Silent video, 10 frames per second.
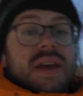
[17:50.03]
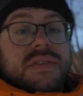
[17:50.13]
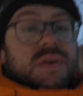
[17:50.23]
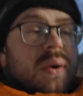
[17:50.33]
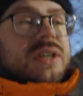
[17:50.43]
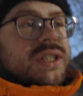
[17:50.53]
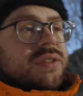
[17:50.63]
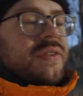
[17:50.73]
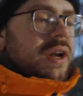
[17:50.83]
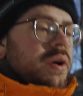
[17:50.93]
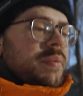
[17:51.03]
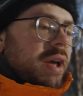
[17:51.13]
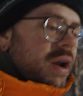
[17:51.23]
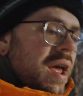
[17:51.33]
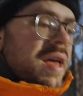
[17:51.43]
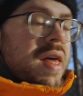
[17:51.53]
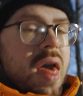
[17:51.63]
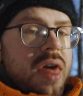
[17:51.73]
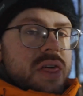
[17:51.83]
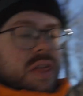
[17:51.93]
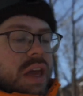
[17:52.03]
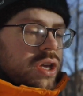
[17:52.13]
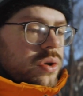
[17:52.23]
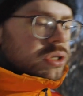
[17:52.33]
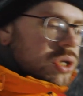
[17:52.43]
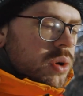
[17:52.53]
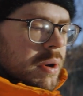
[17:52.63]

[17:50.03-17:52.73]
If you watch this video, man, thank you so